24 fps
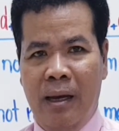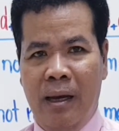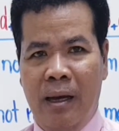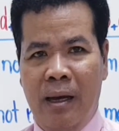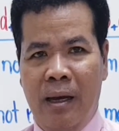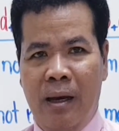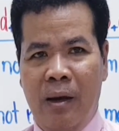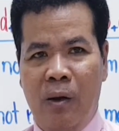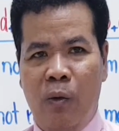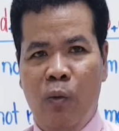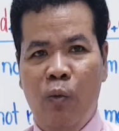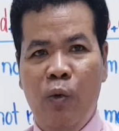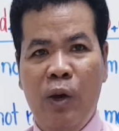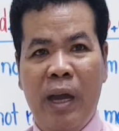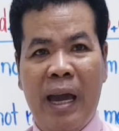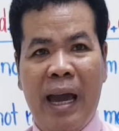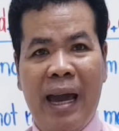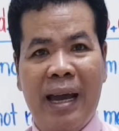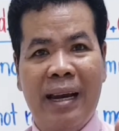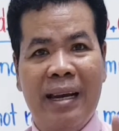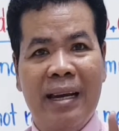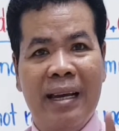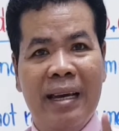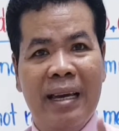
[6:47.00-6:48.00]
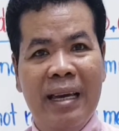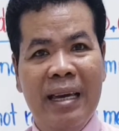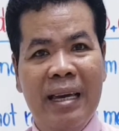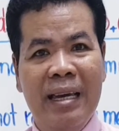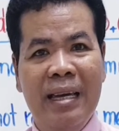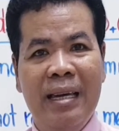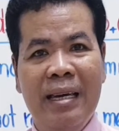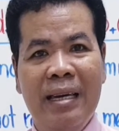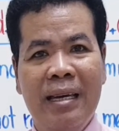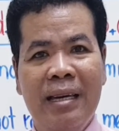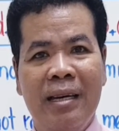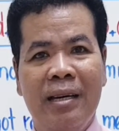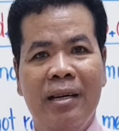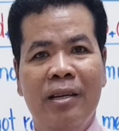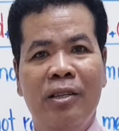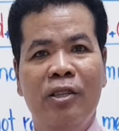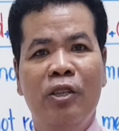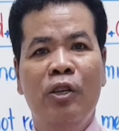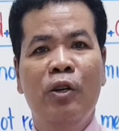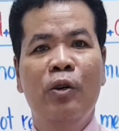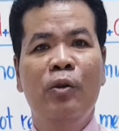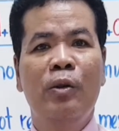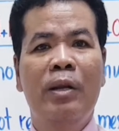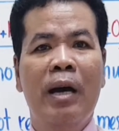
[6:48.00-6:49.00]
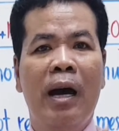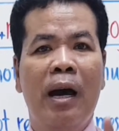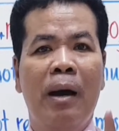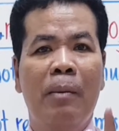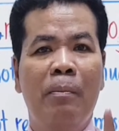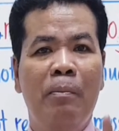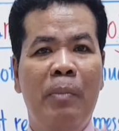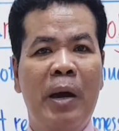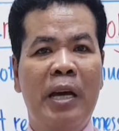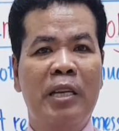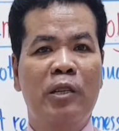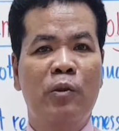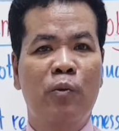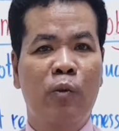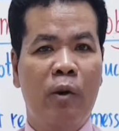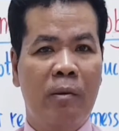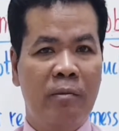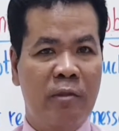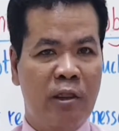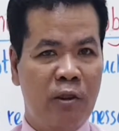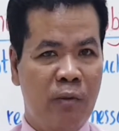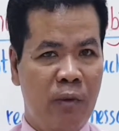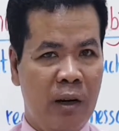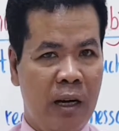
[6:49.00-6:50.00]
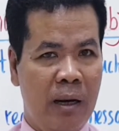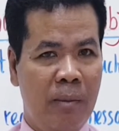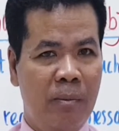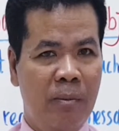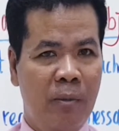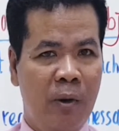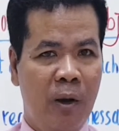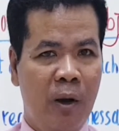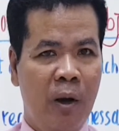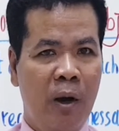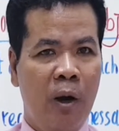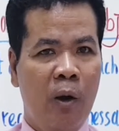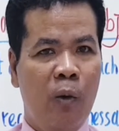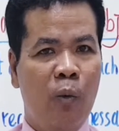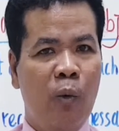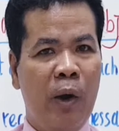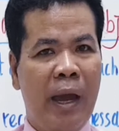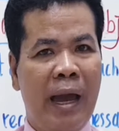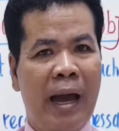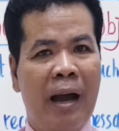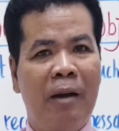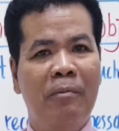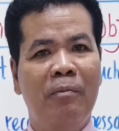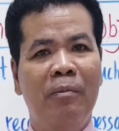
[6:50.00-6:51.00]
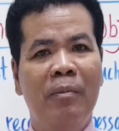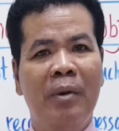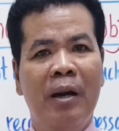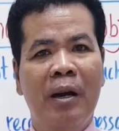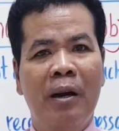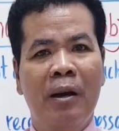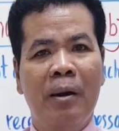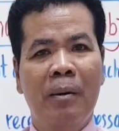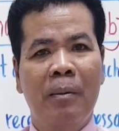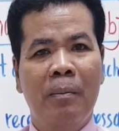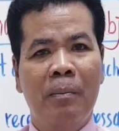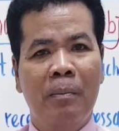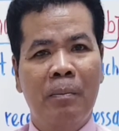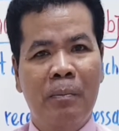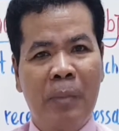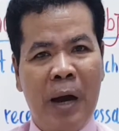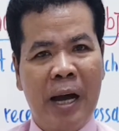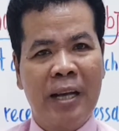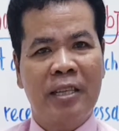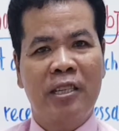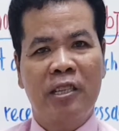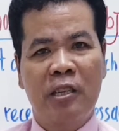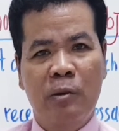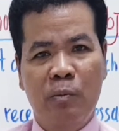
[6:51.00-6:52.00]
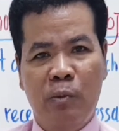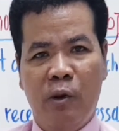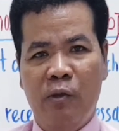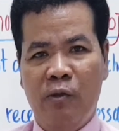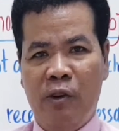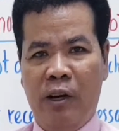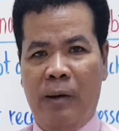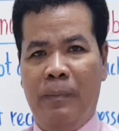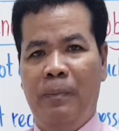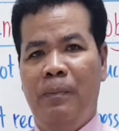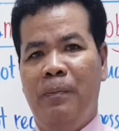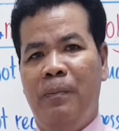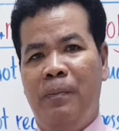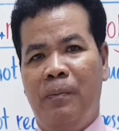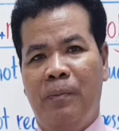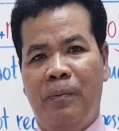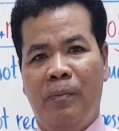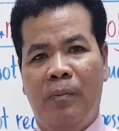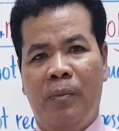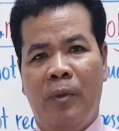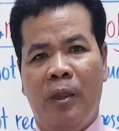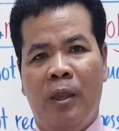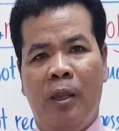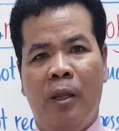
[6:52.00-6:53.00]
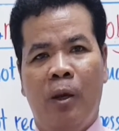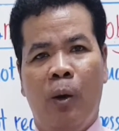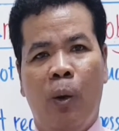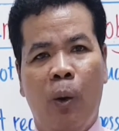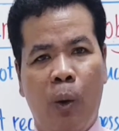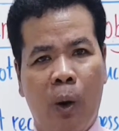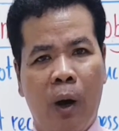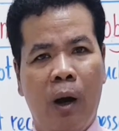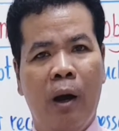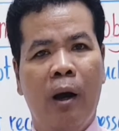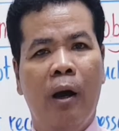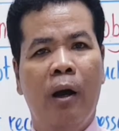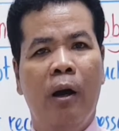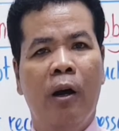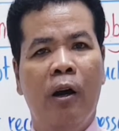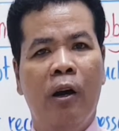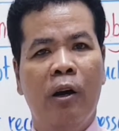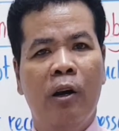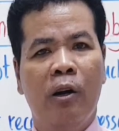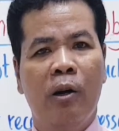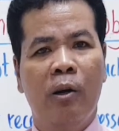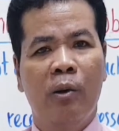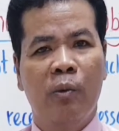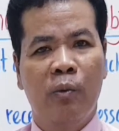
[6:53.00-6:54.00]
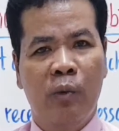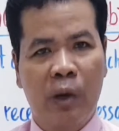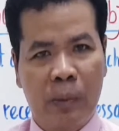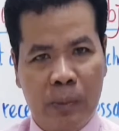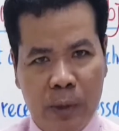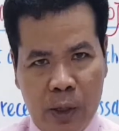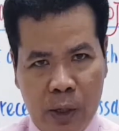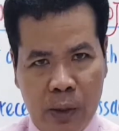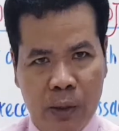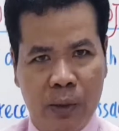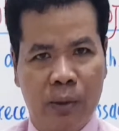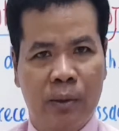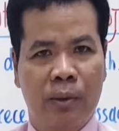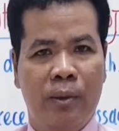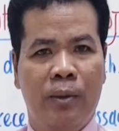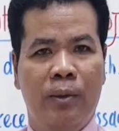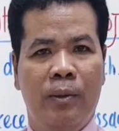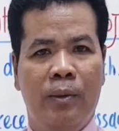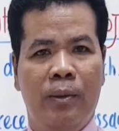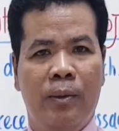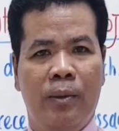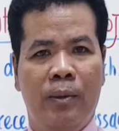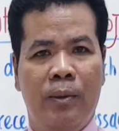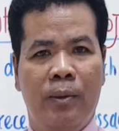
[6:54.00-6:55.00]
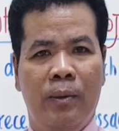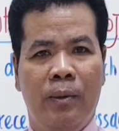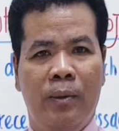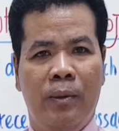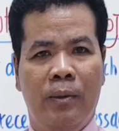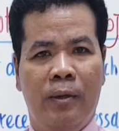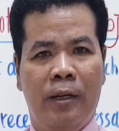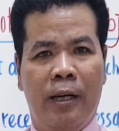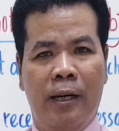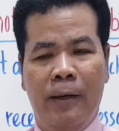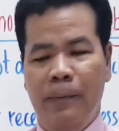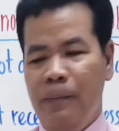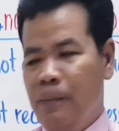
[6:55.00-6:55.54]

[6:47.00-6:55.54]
We add E to the base form of the verb, we have past simple verb or verb 2, right?